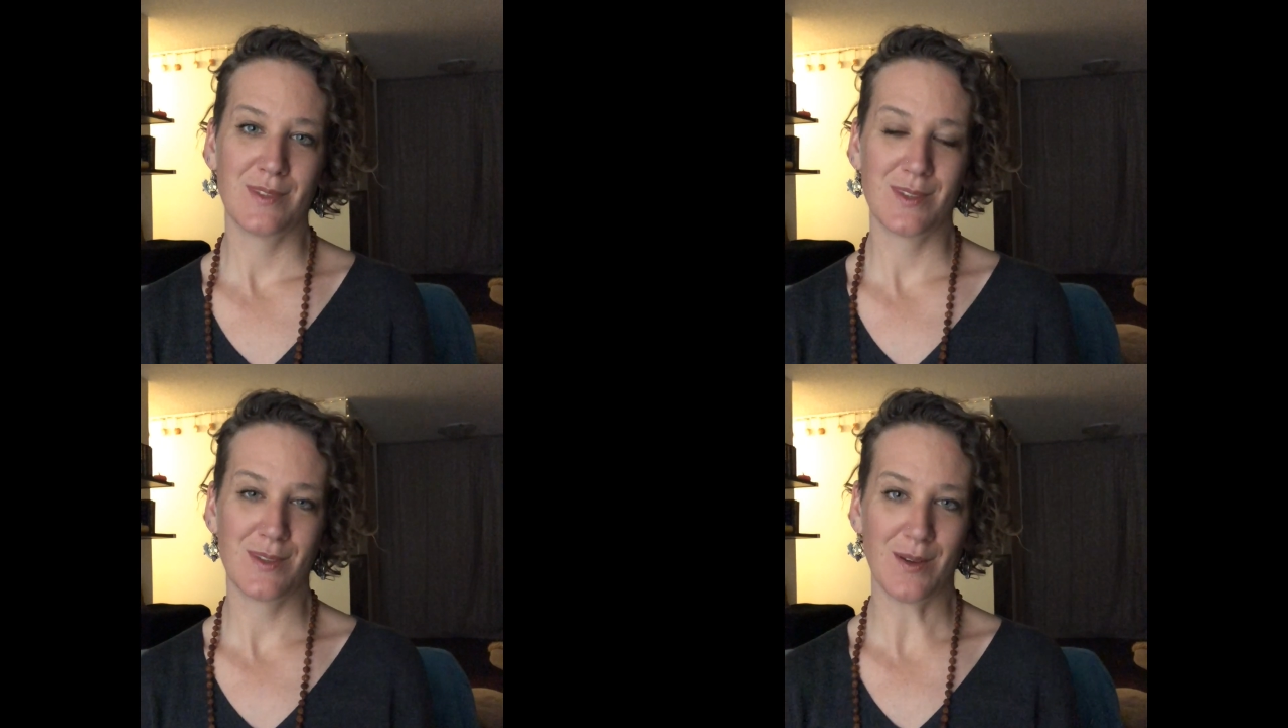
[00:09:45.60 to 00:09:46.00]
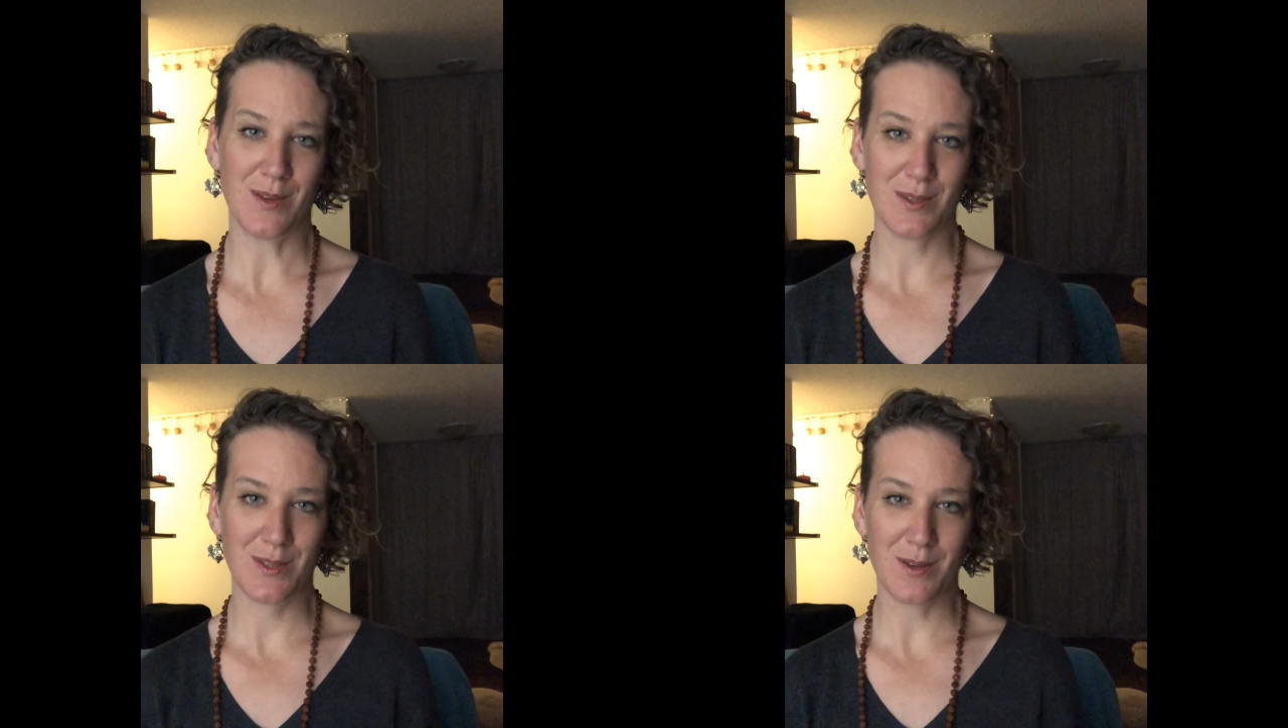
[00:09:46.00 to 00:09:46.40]
It's
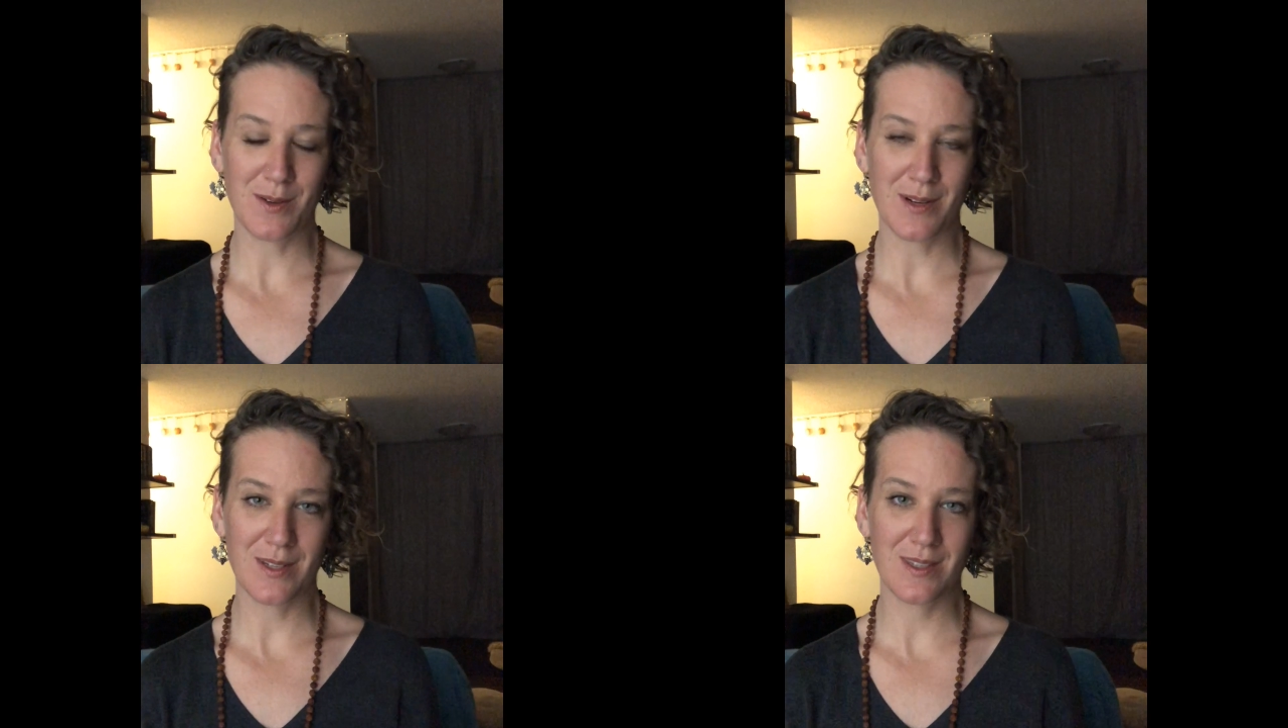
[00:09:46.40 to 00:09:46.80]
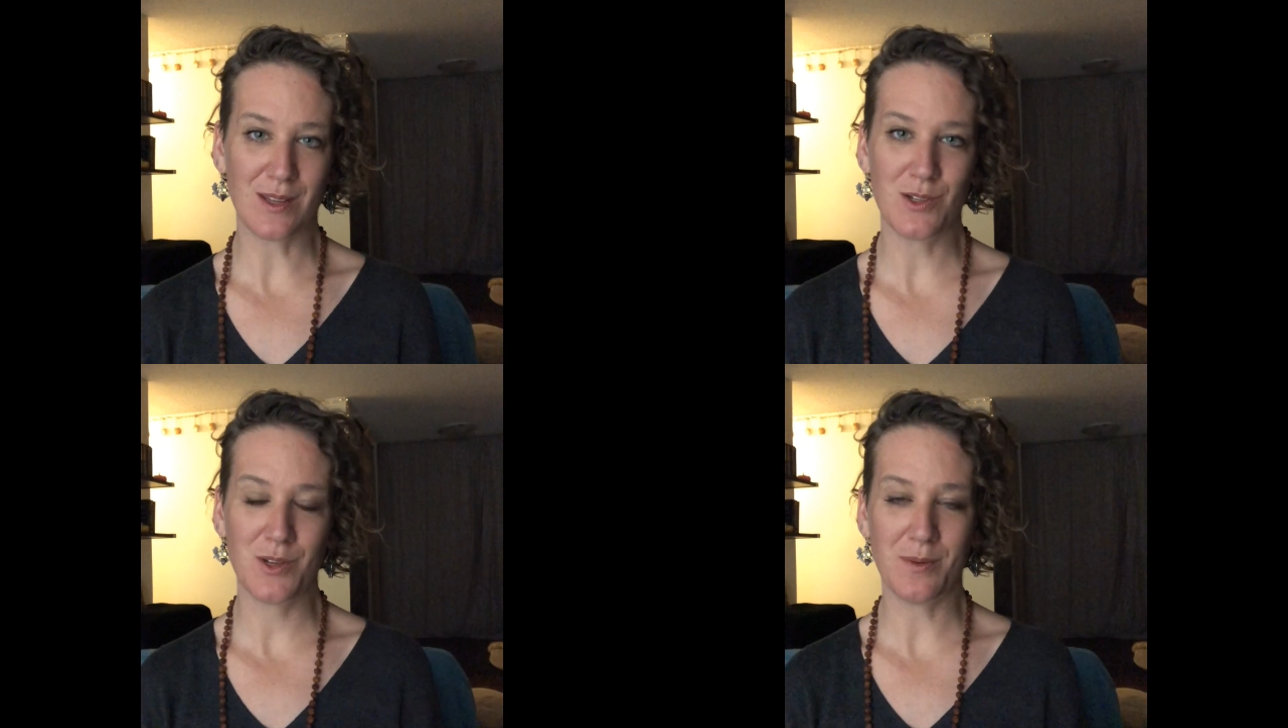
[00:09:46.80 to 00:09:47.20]
also our
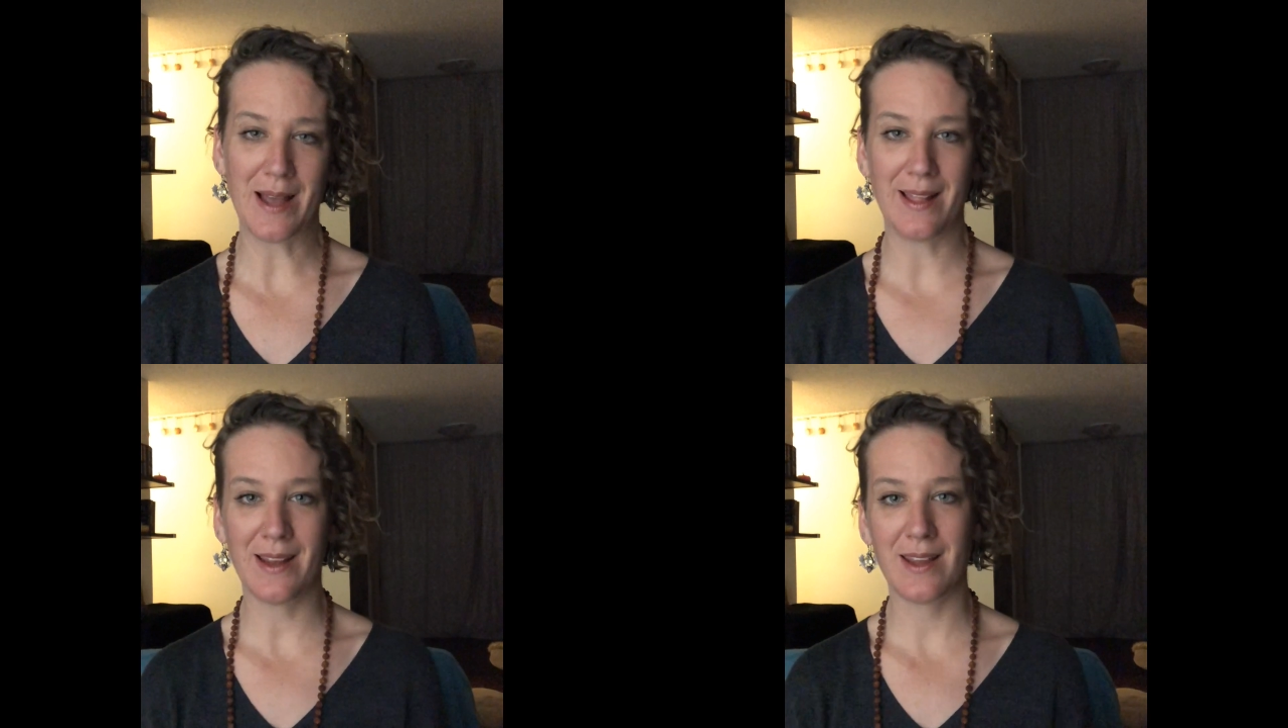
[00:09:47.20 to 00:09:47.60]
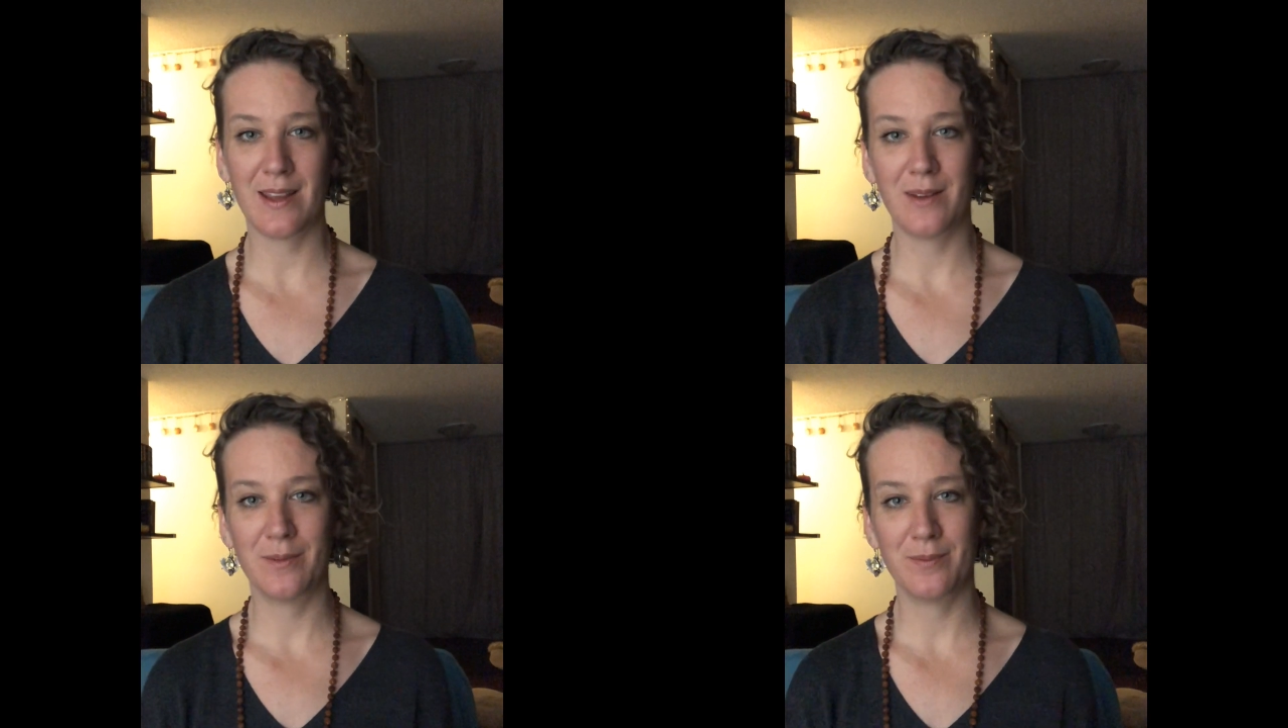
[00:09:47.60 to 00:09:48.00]
sensuality,